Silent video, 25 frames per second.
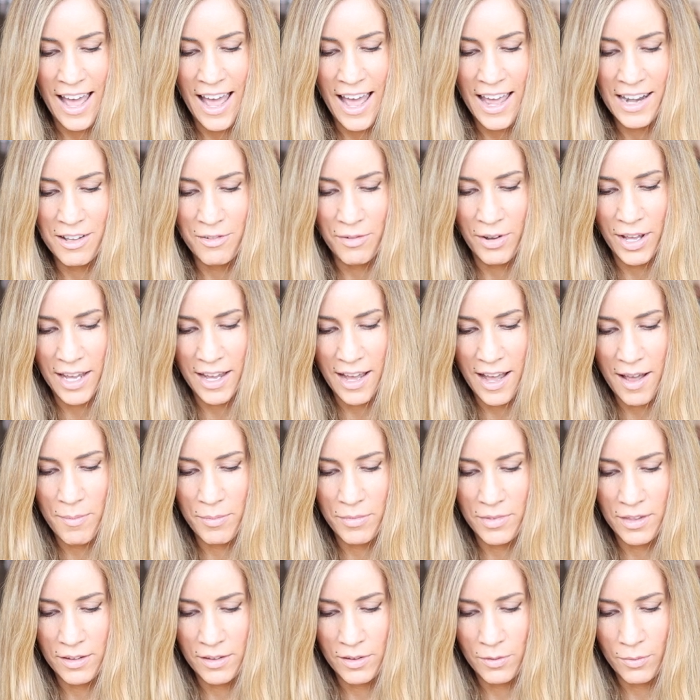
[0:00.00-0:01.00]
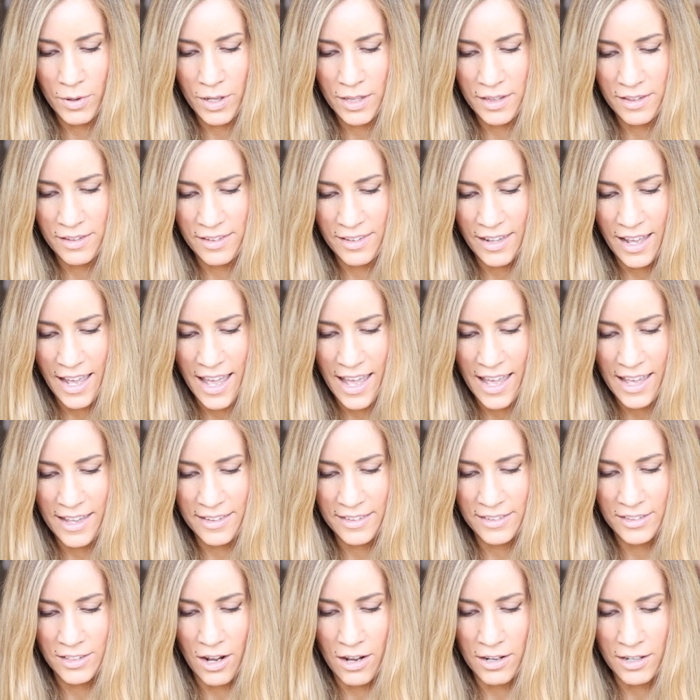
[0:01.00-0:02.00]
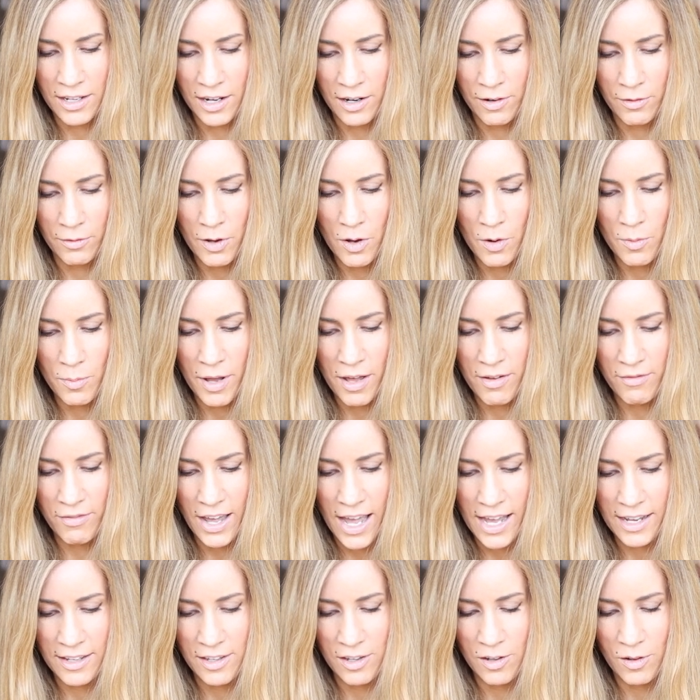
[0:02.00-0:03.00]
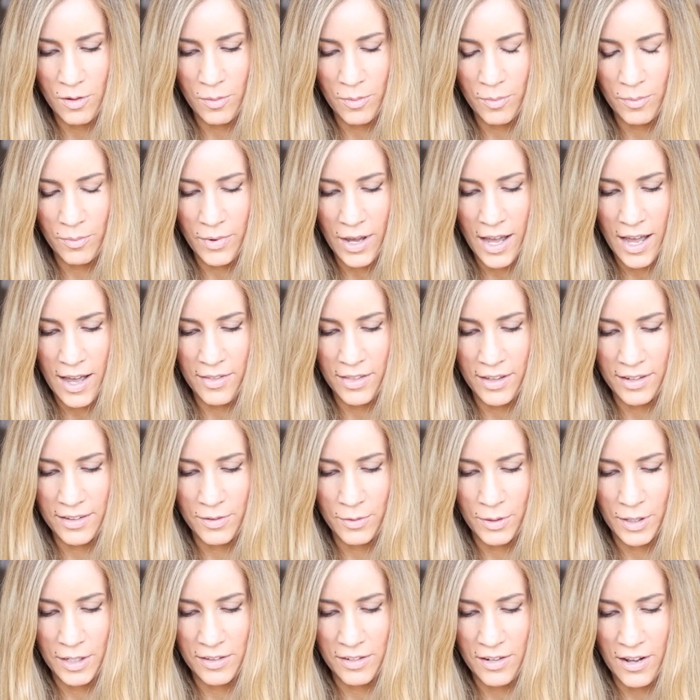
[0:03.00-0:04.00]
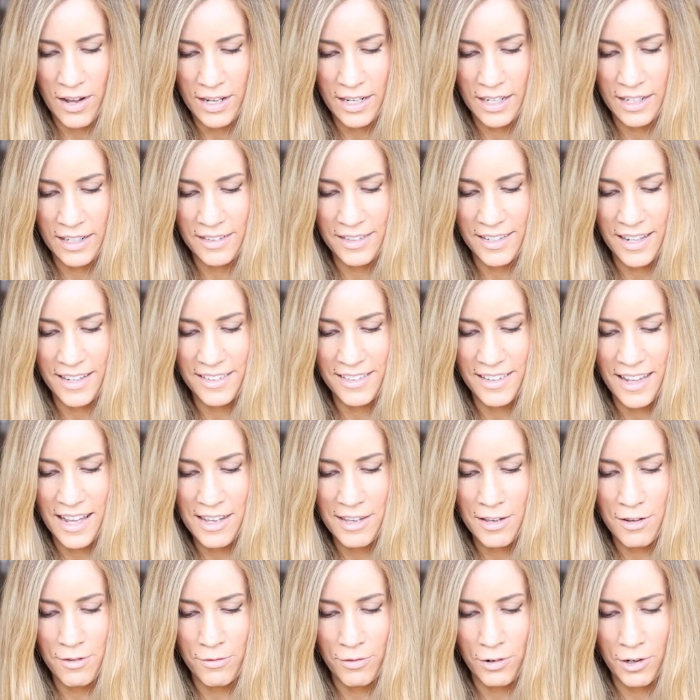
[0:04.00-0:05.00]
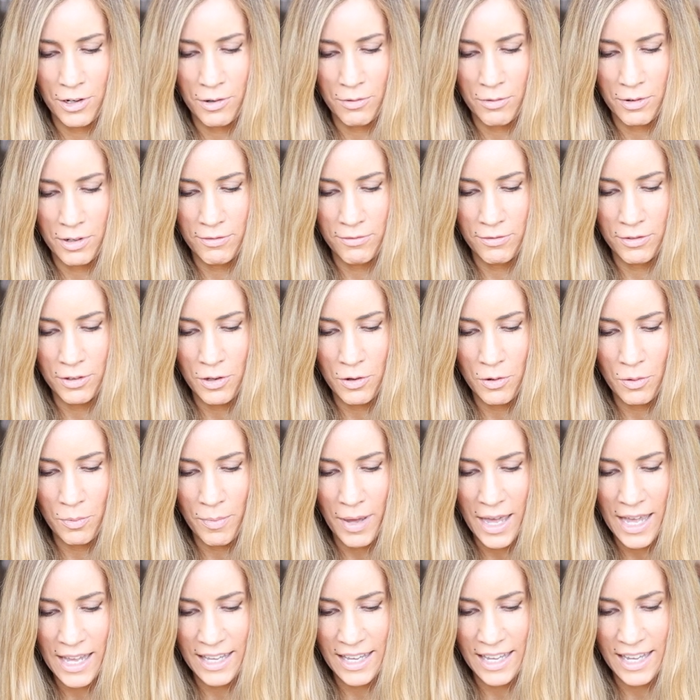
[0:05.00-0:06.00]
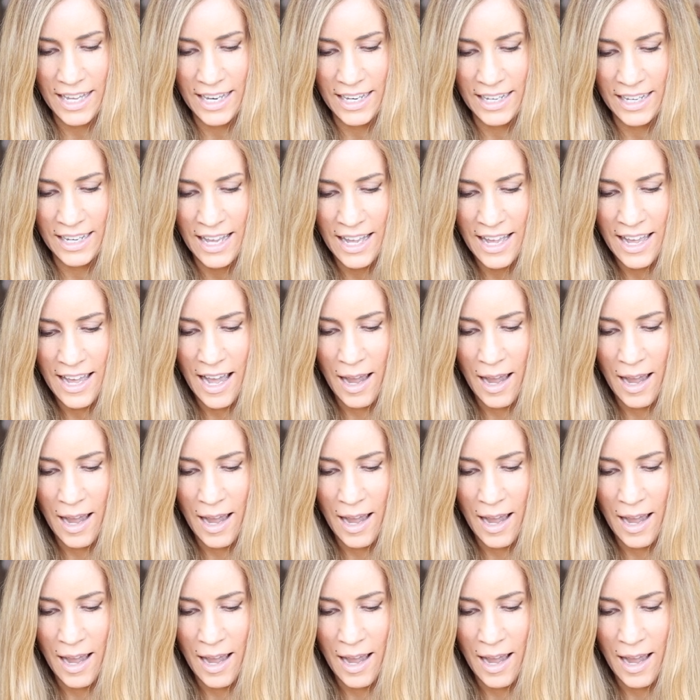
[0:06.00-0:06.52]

Anyway, um, this one says dog hair robot vacuum, uh, that's what it's on, and it says, thank you for your review, Megan.